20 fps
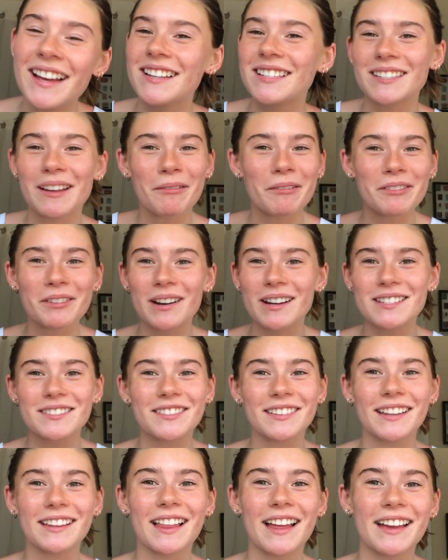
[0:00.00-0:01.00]
some of you guys
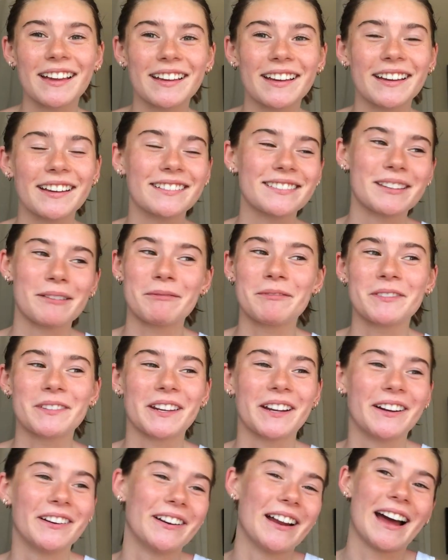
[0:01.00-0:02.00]
really like it, some of you
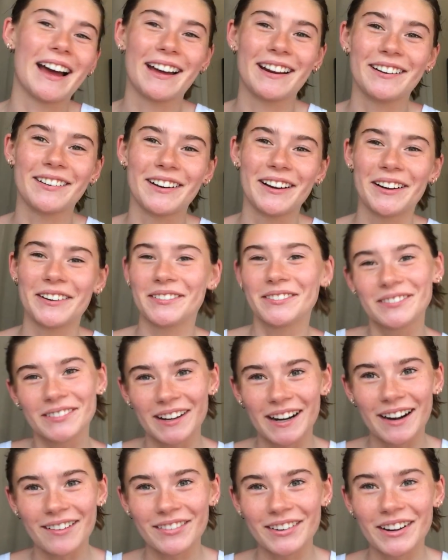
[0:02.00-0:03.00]
don't. I don't know,
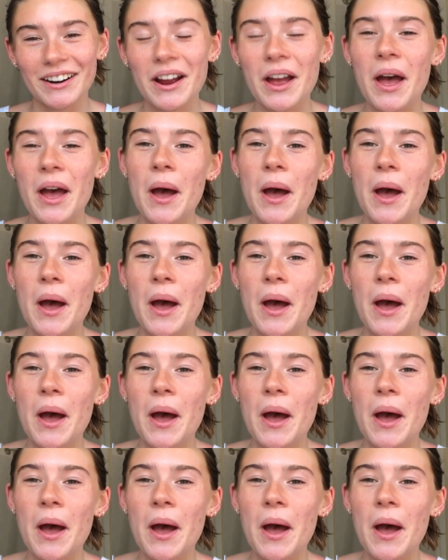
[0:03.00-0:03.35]
whatever.